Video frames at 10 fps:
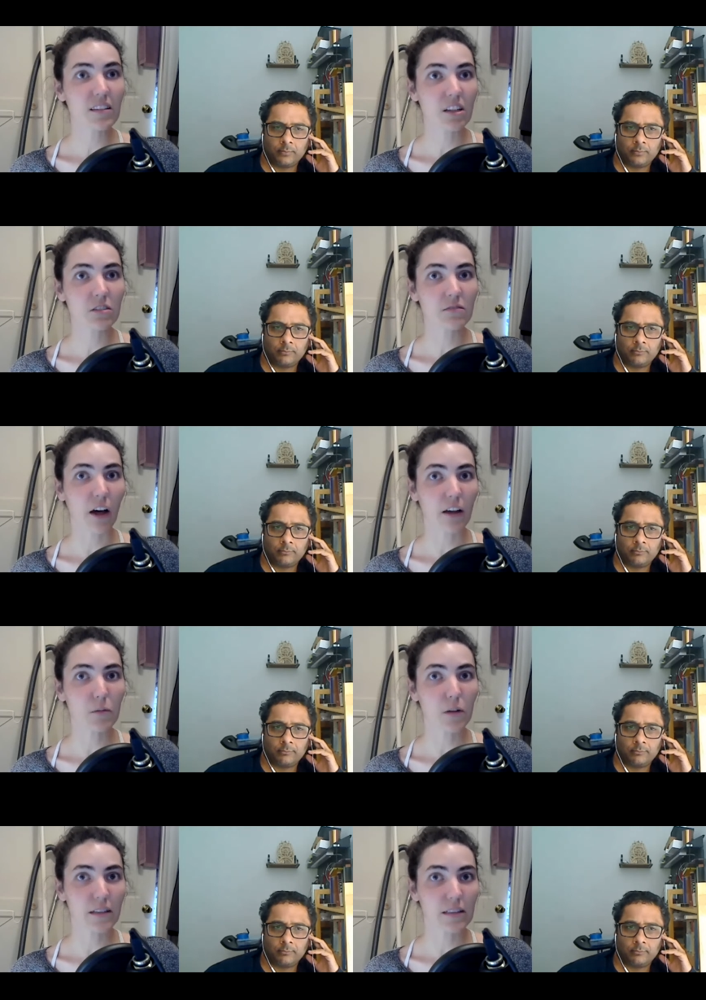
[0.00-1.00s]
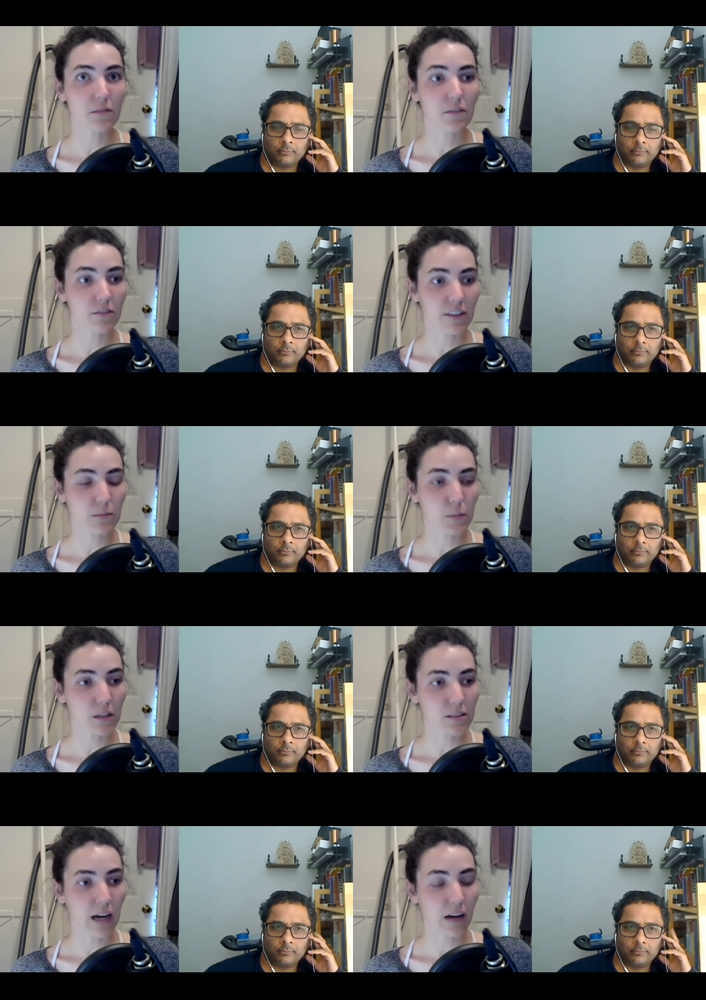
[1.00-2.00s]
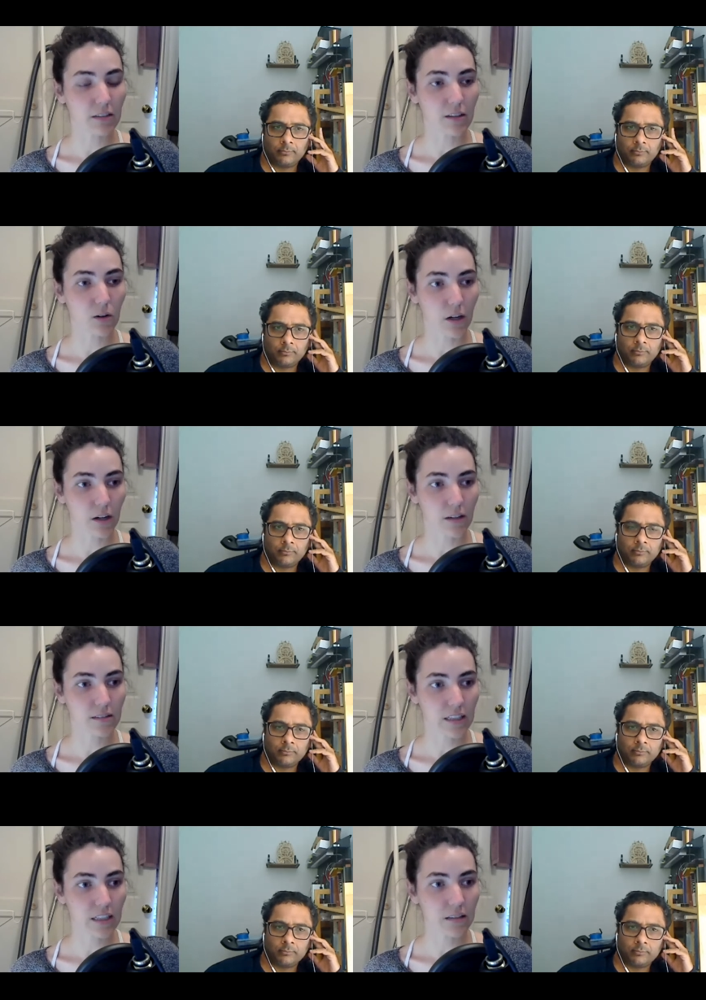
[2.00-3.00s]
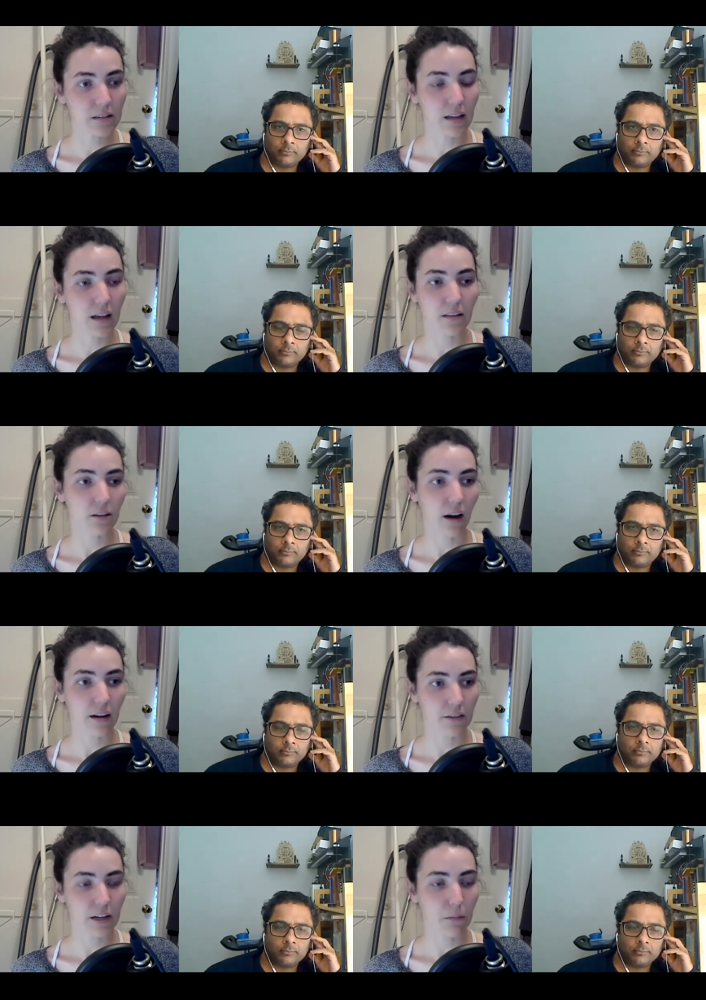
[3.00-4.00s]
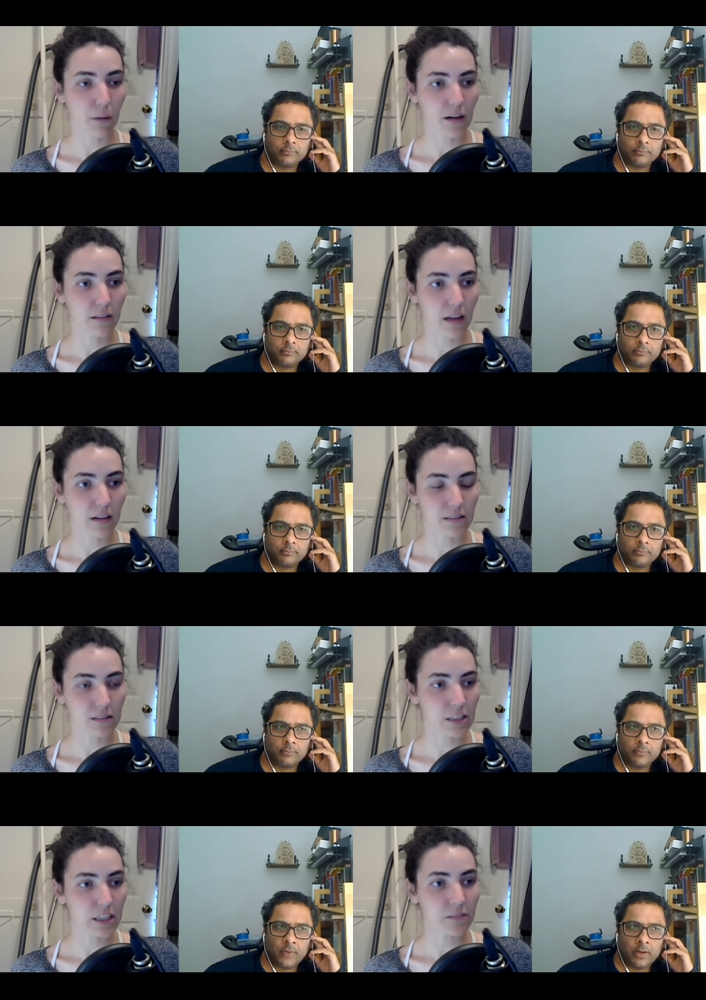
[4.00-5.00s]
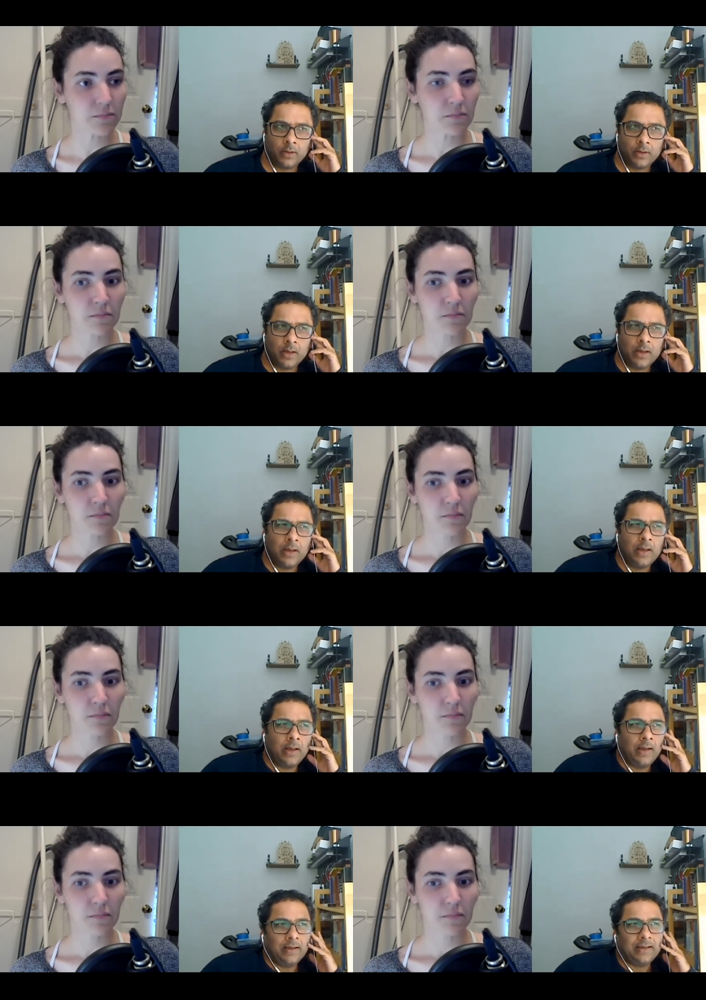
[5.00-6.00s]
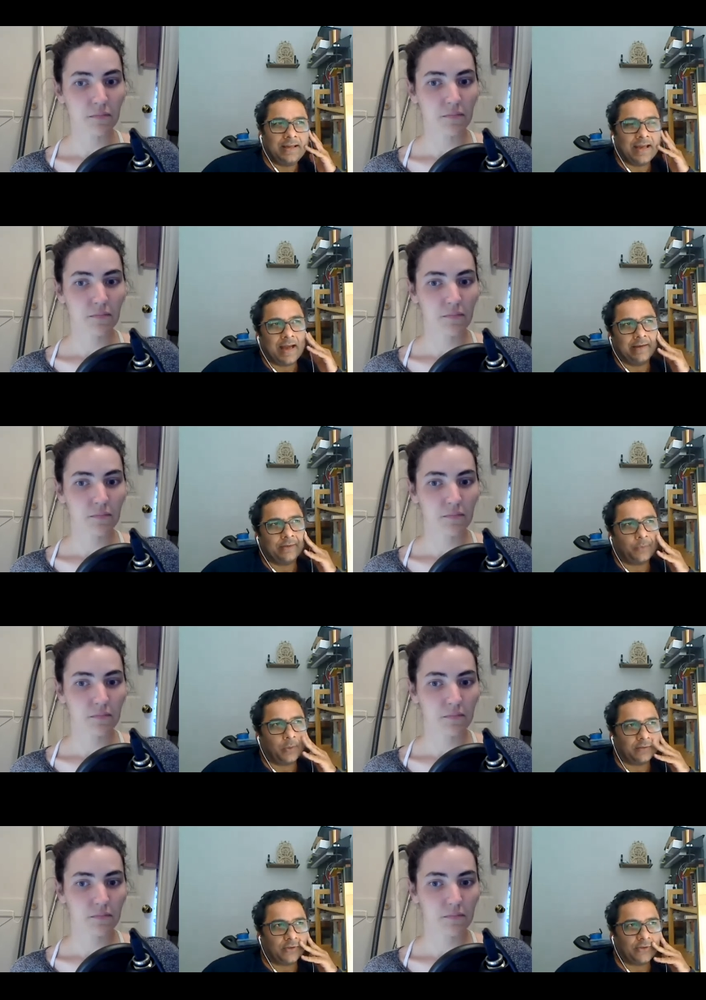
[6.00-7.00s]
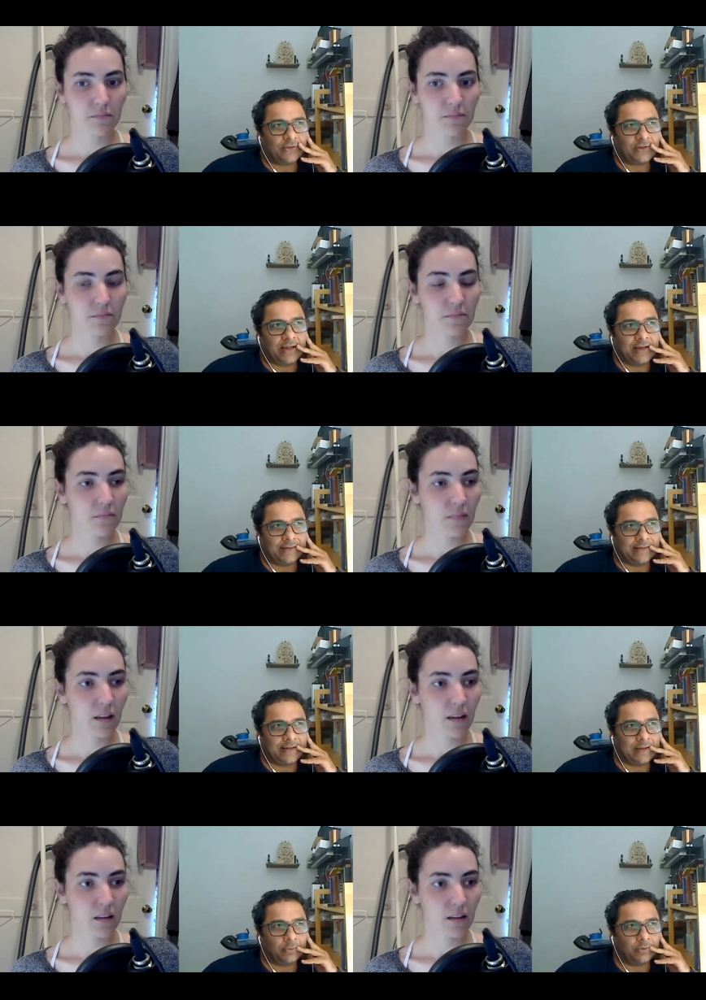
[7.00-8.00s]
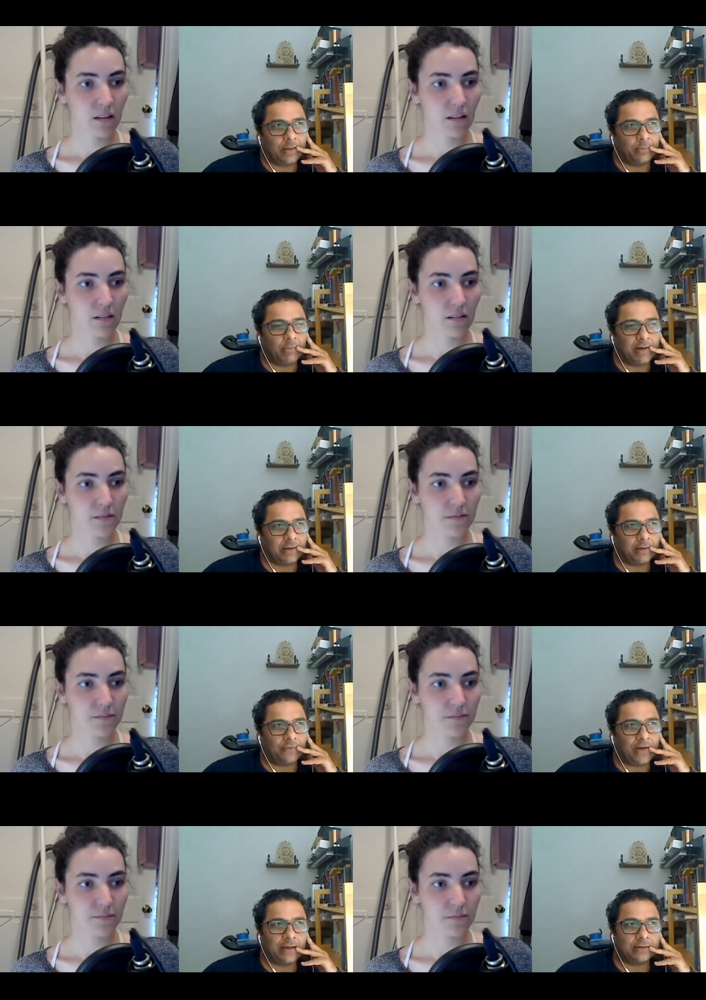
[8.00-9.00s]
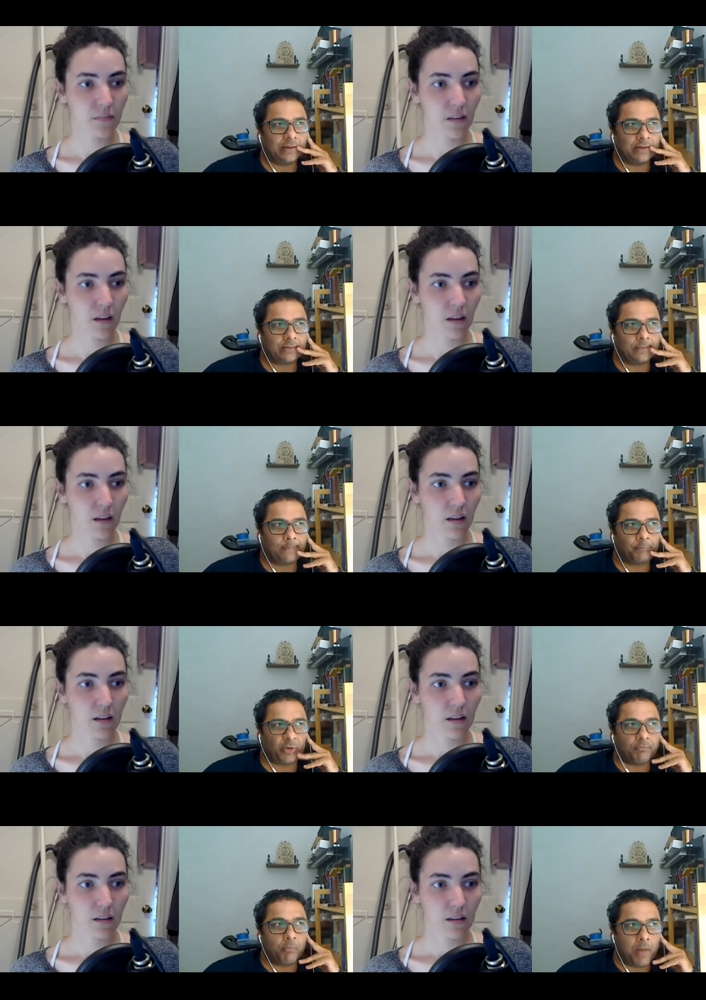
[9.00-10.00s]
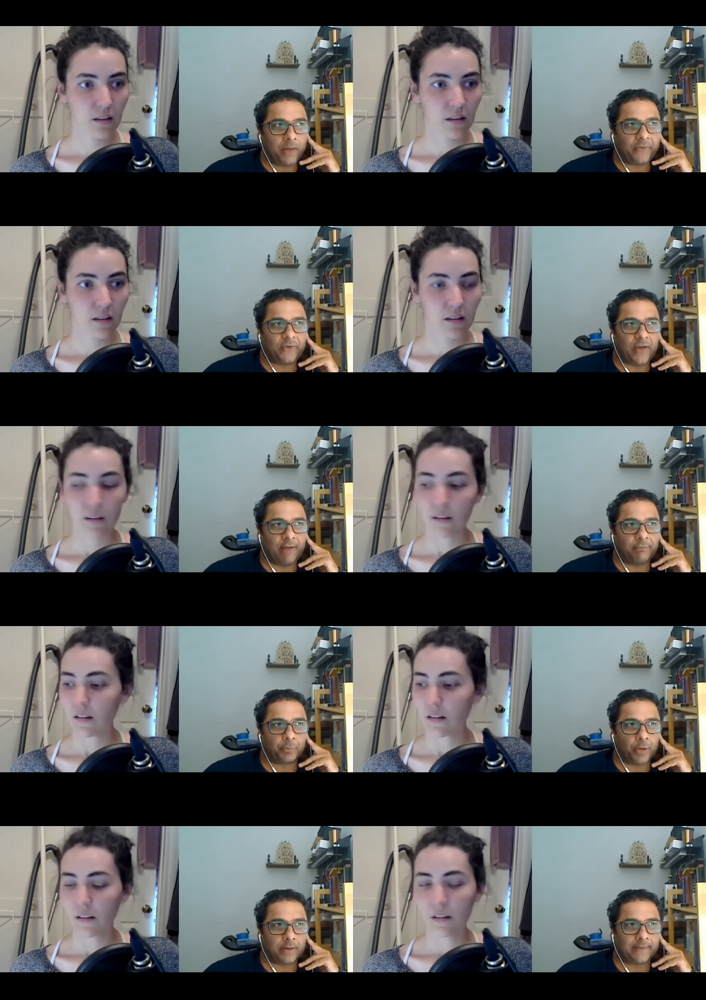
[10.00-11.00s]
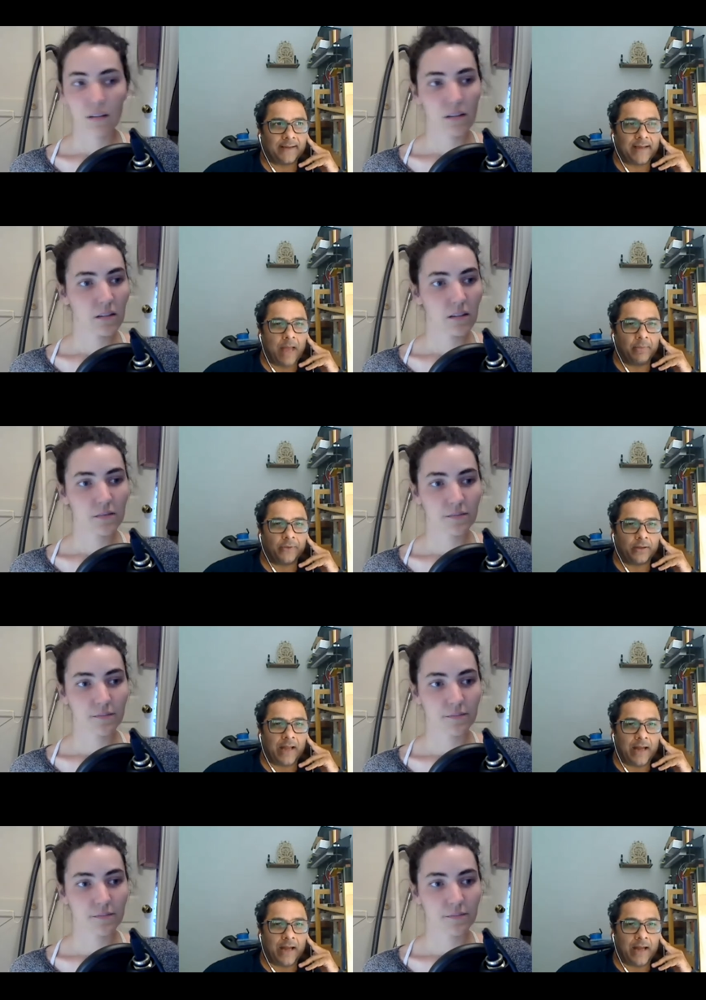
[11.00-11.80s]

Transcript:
Speaker 1: is such a valuable idea for Facebook to have its own currency that they're not giving up on it that easily.
Speaker 2: Yeah, it's one of those things. Like I'm, I'm reminded of other sort of must-have products. Like Amazon had